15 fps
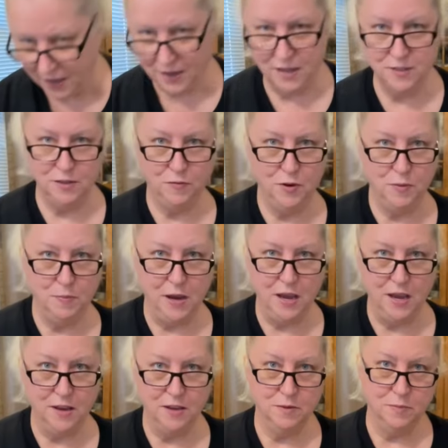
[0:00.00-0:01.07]
guess if you buy
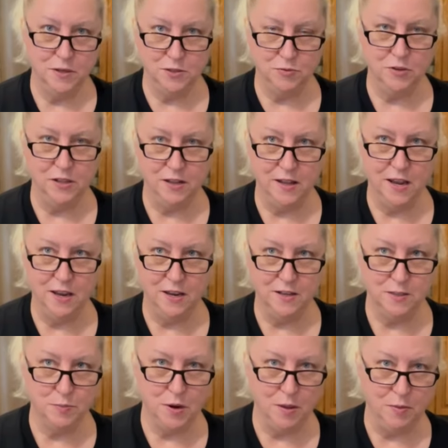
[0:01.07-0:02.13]
it, you must really like it. It's
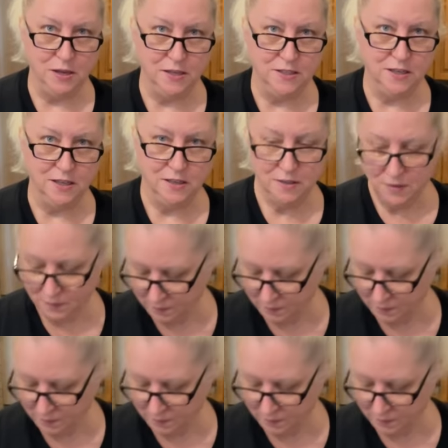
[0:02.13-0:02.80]
probably a 10.